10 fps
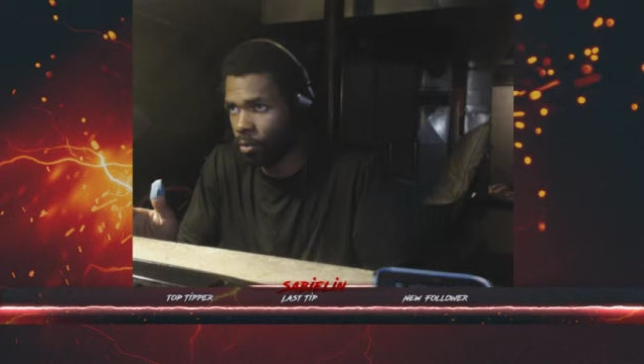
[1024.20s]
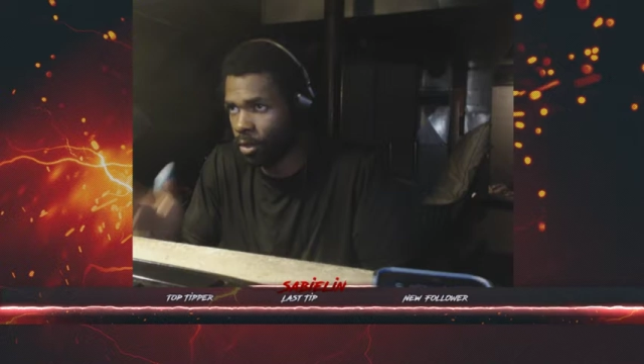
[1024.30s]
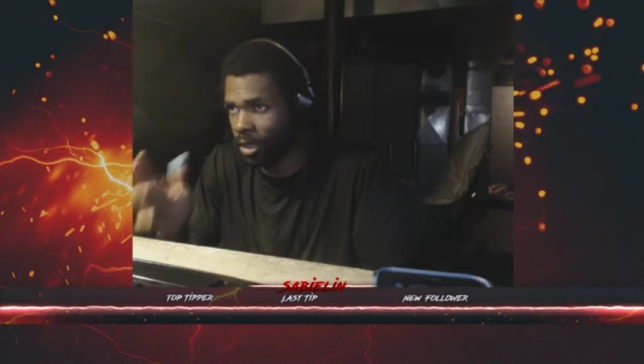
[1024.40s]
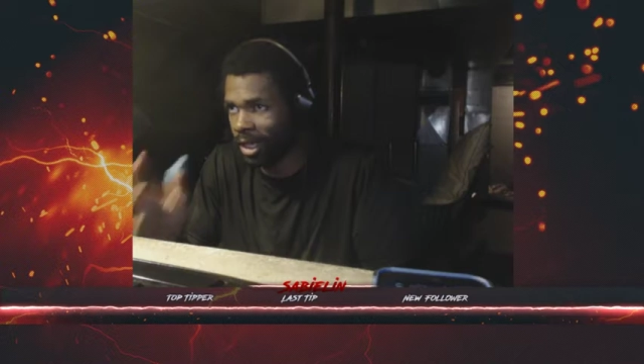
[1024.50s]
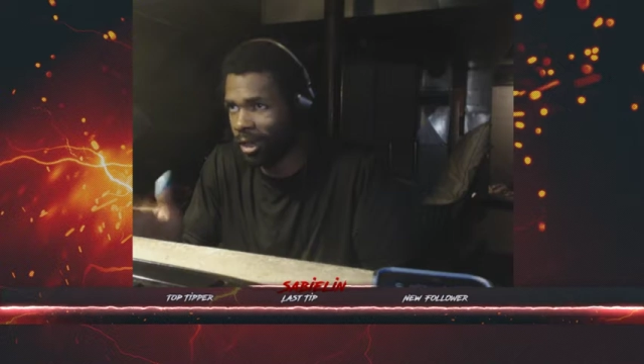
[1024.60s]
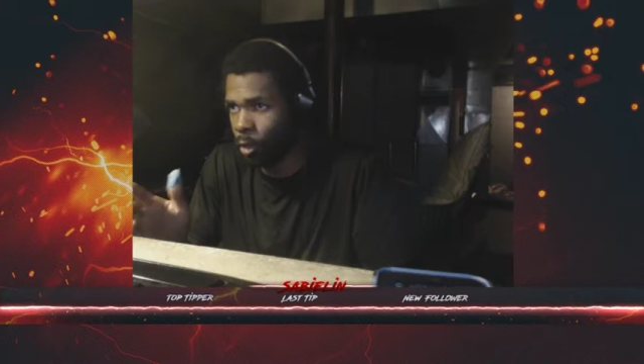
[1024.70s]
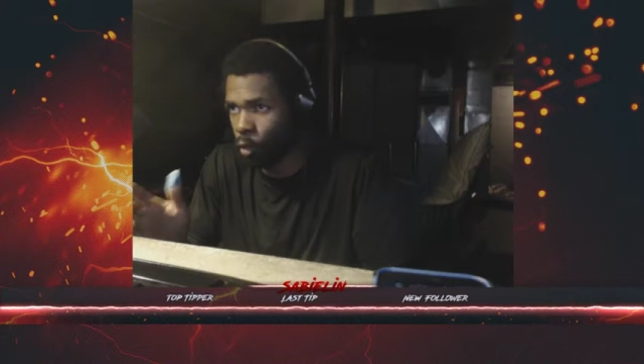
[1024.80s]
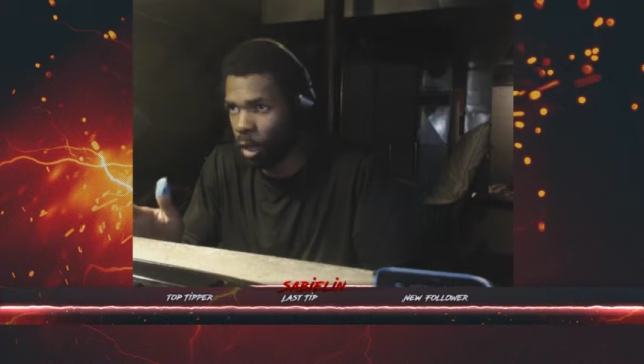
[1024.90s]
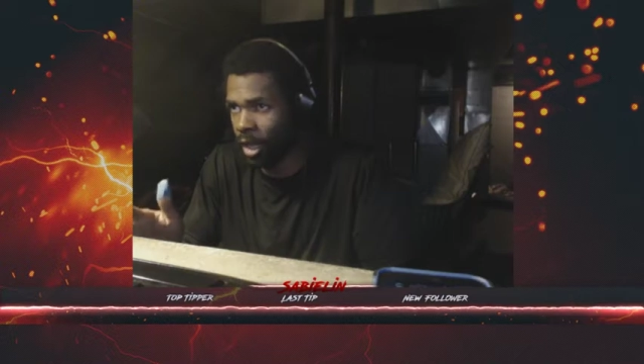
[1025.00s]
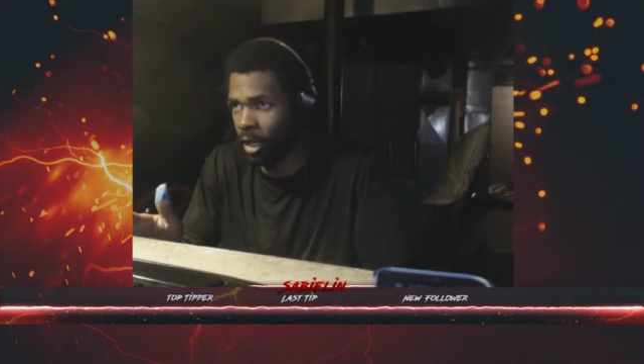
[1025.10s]
get
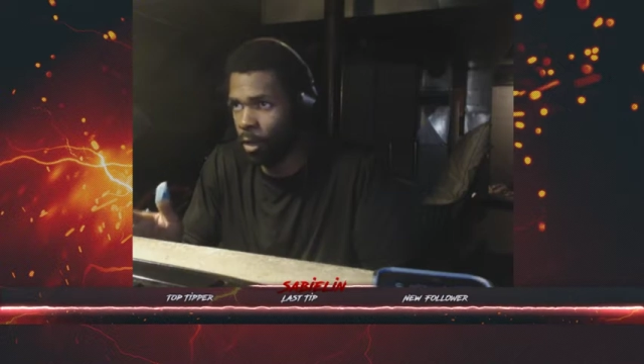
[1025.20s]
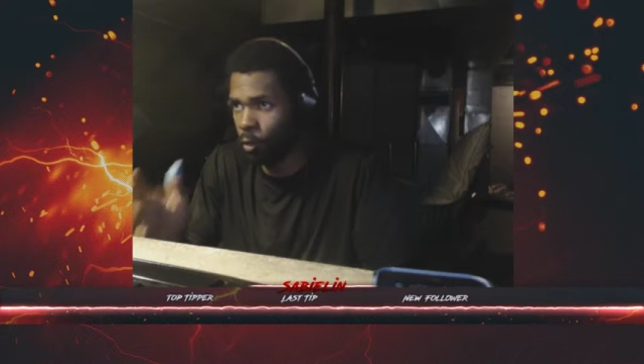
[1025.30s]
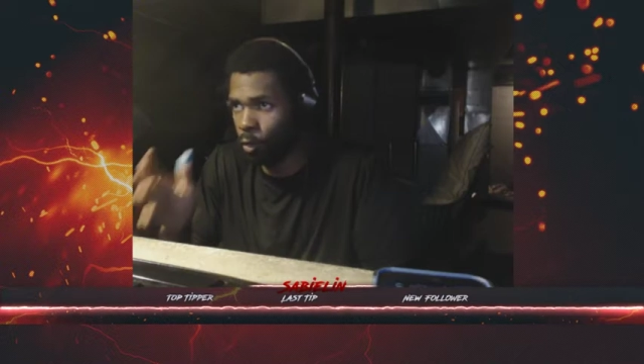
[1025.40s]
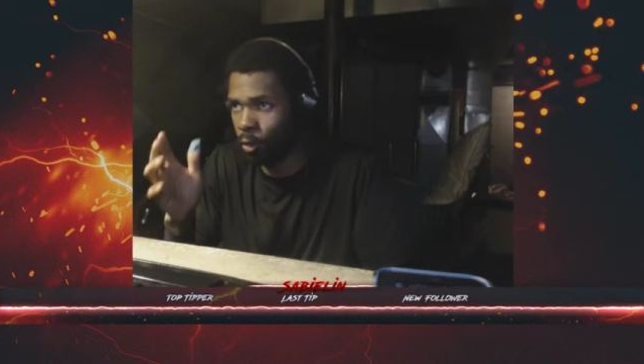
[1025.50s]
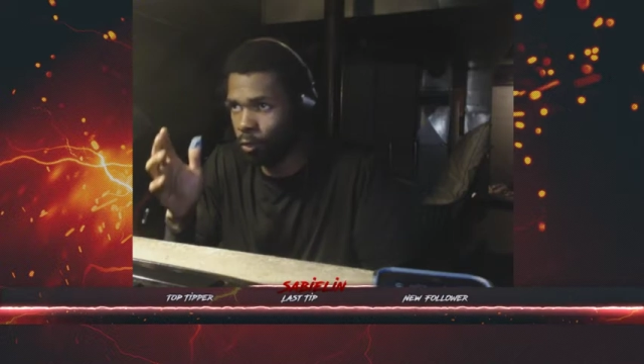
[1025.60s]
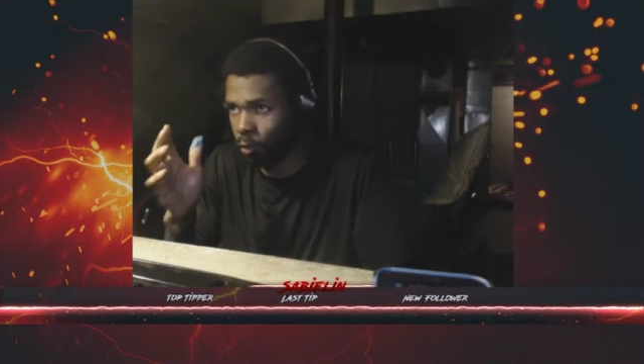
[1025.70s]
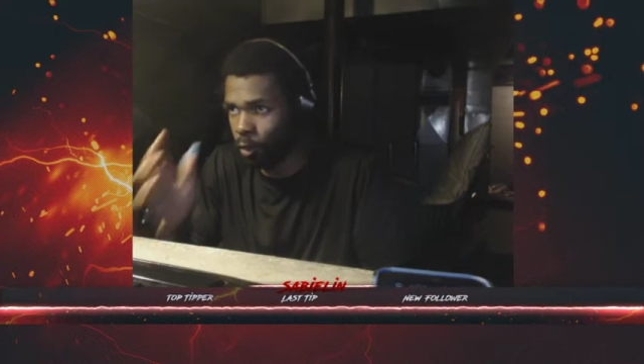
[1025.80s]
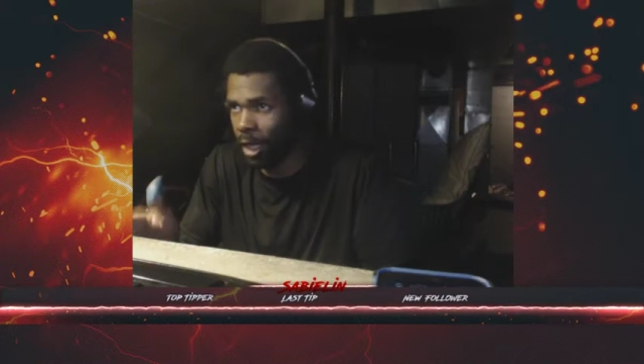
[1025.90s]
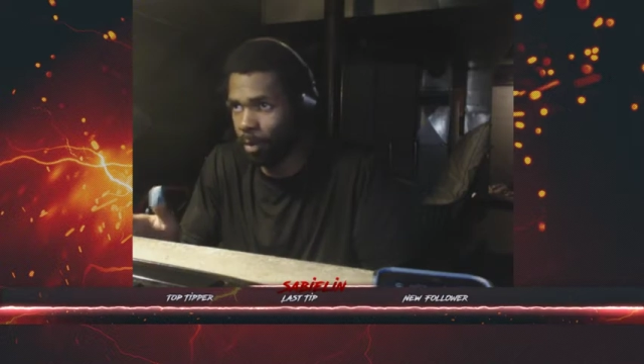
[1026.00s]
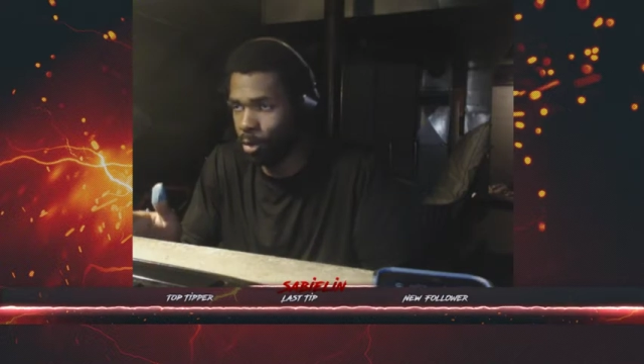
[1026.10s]
away with
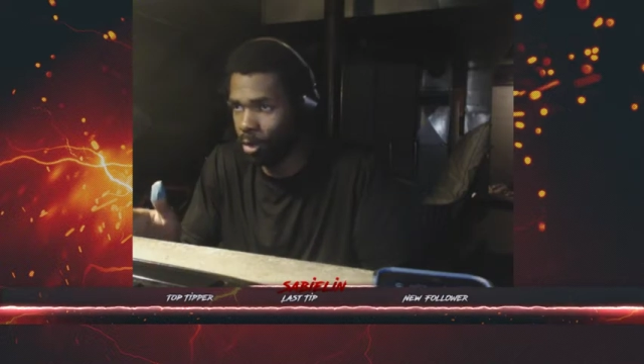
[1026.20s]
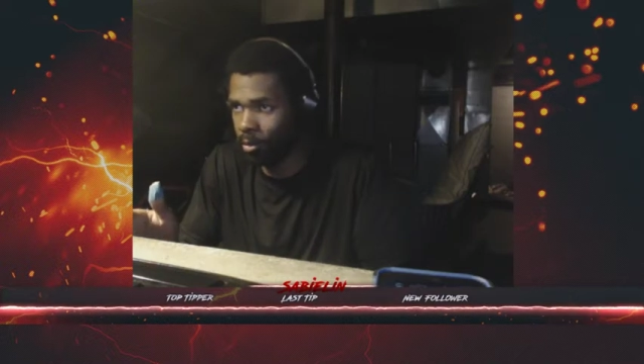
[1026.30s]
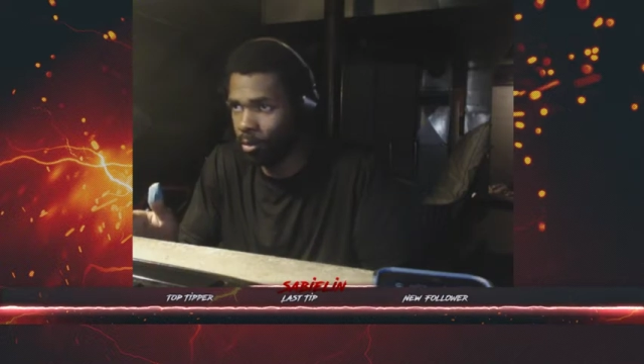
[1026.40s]
rape